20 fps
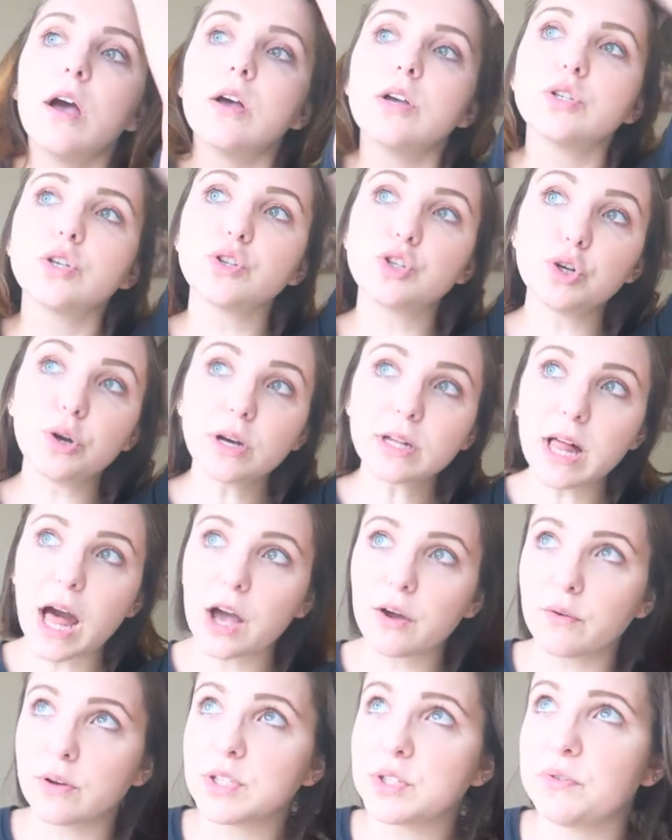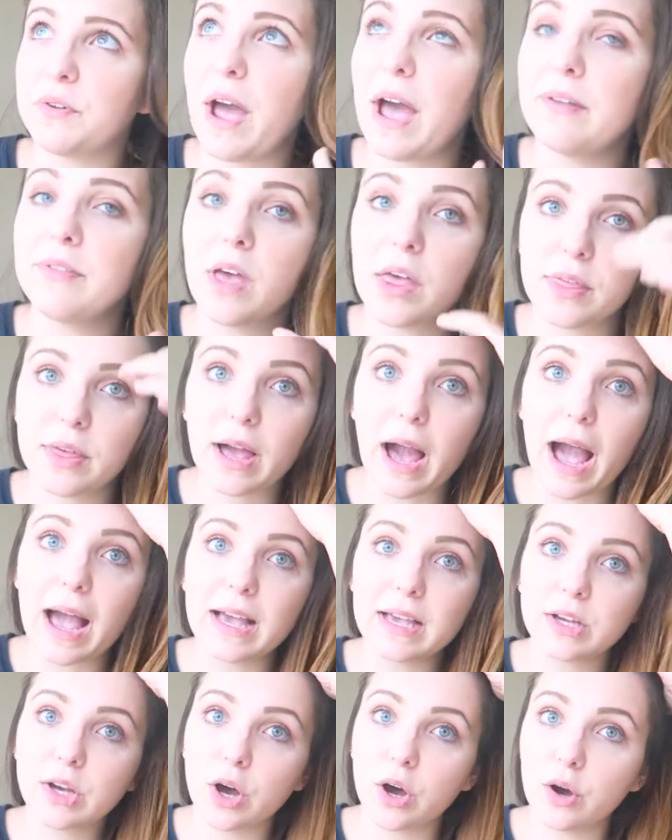So 2 o'clock goes around. The
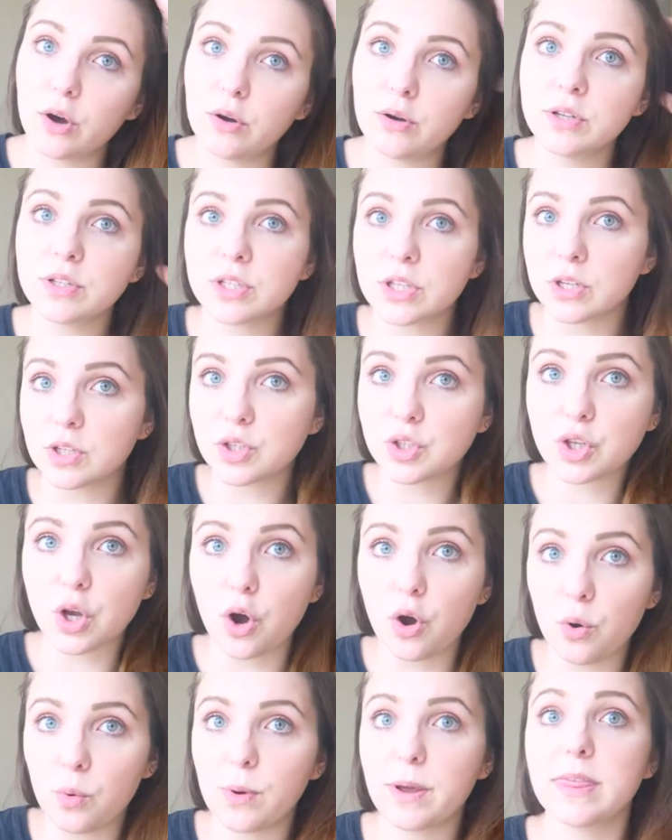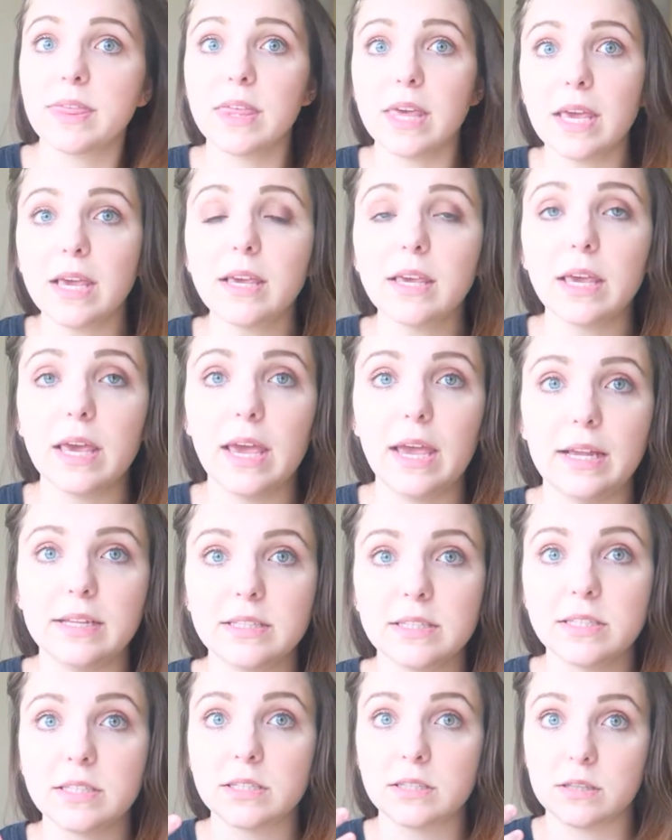guy goes, so we think
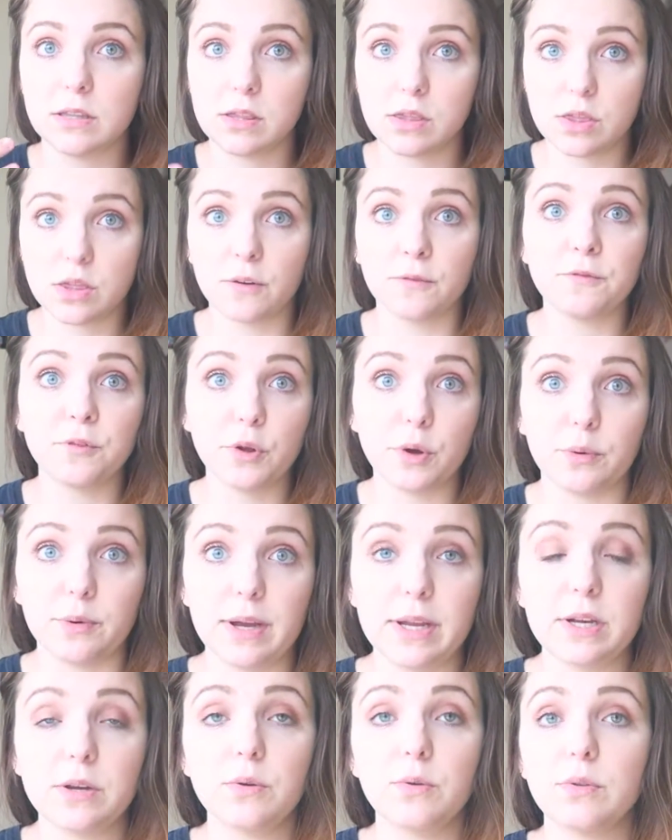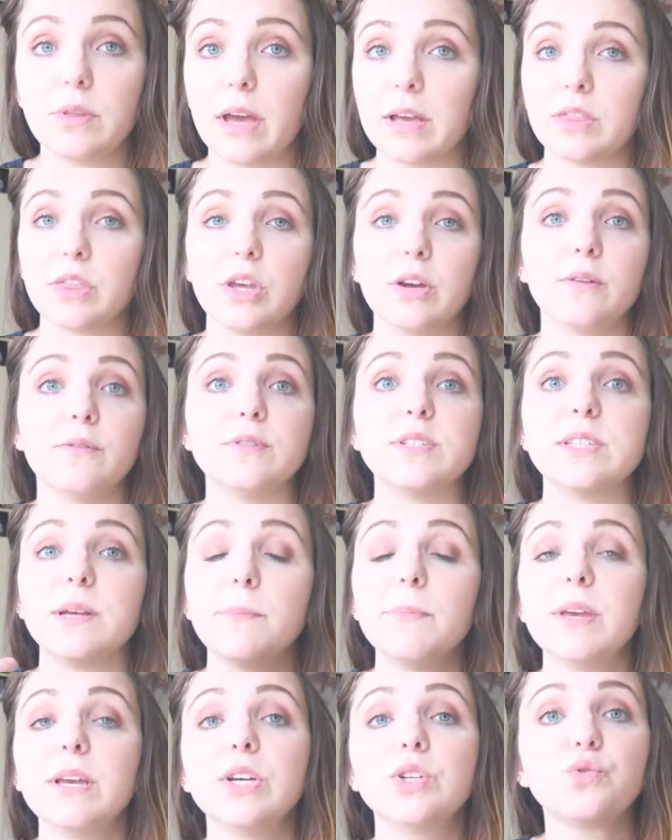it's the fluid. Like
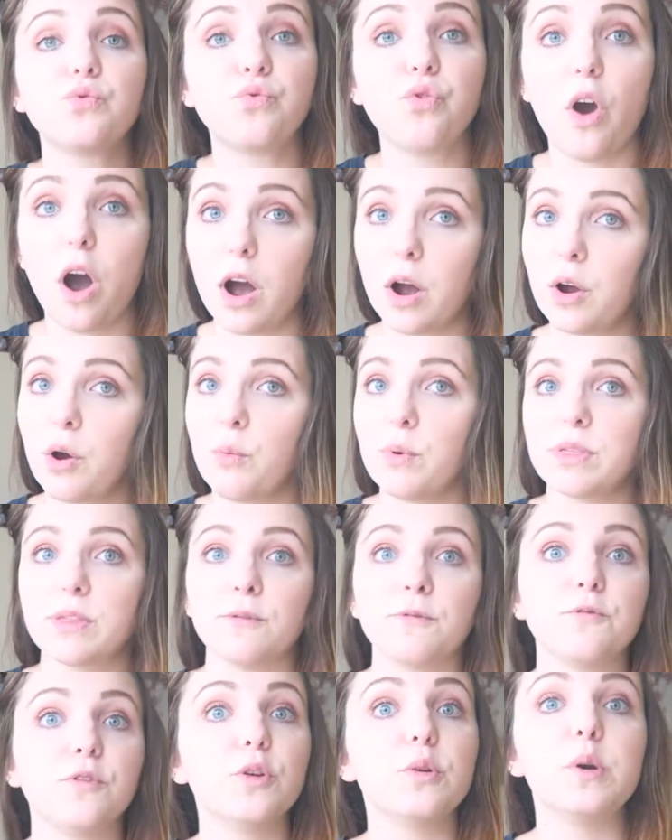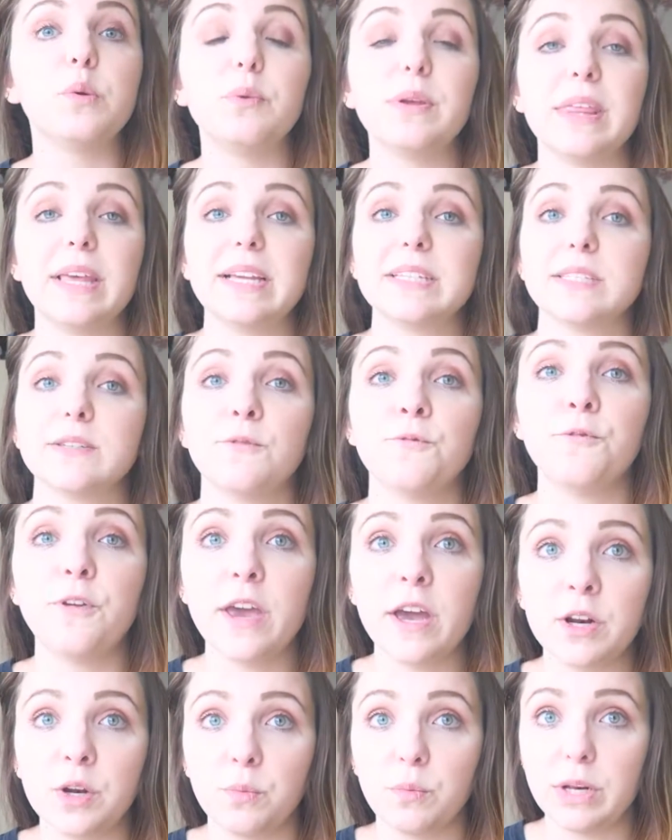something is wrong with the fluid. We think it's the
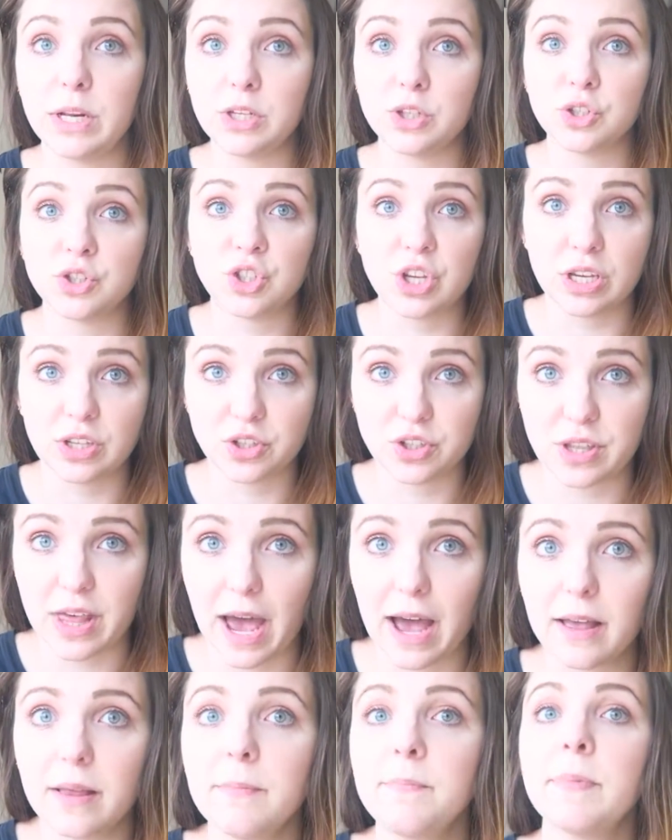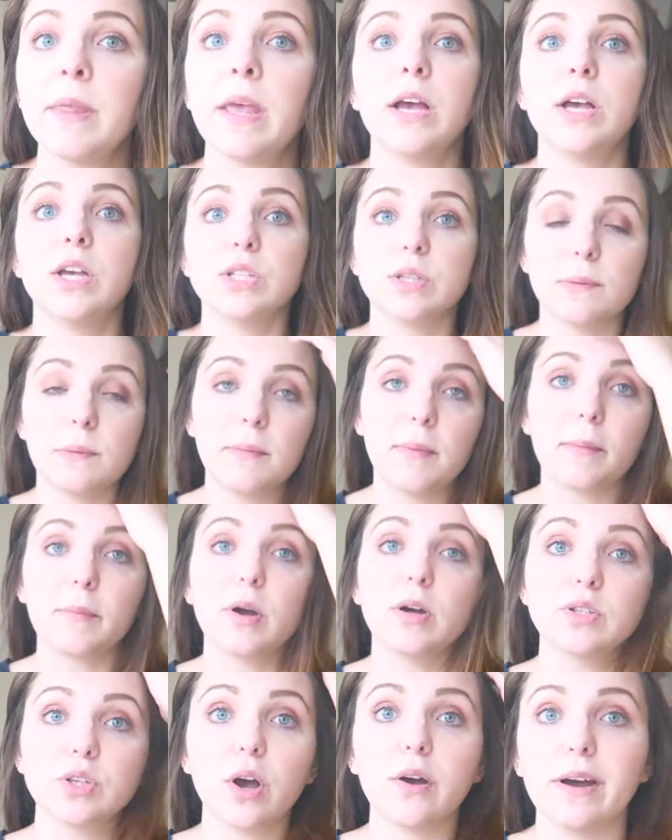fan. We need to change that. So my mom
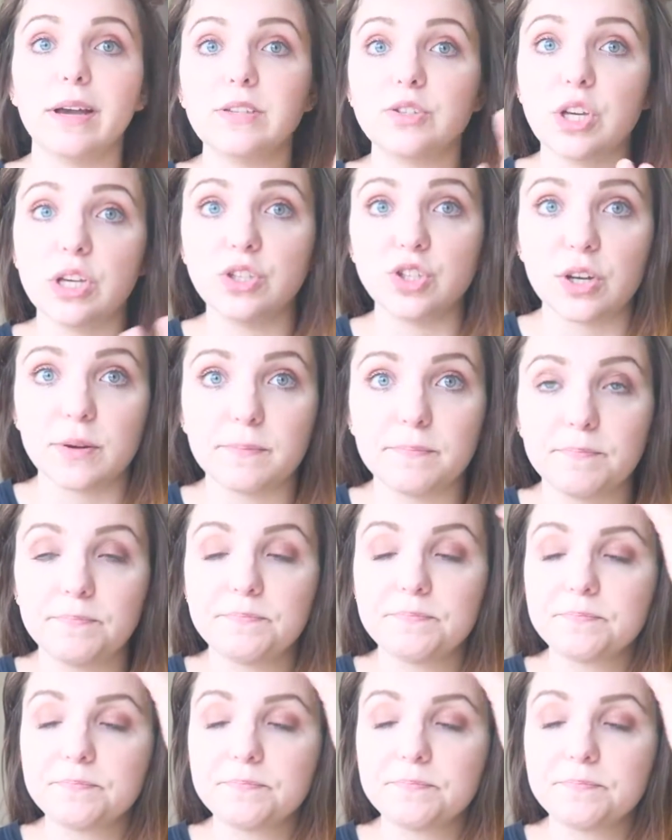goes, all right, change it.